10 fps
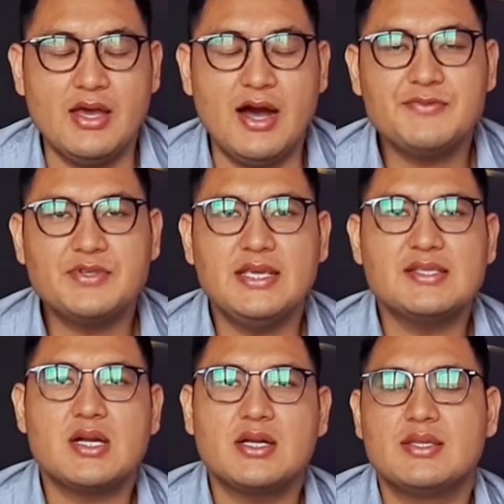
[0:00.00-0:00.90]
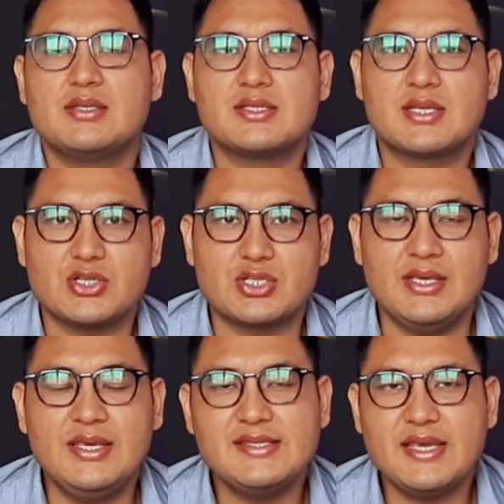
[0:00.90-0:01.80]
After he started the discussion,
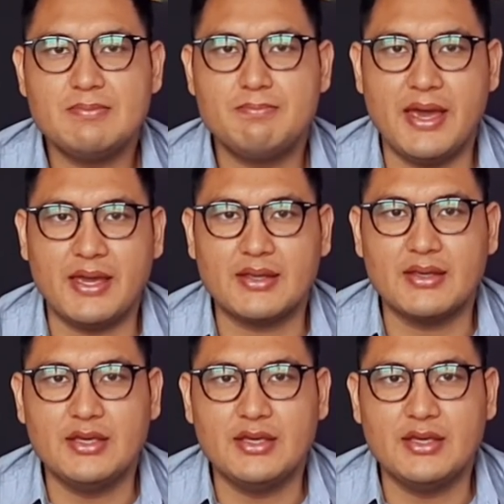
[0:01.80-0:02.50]
he said back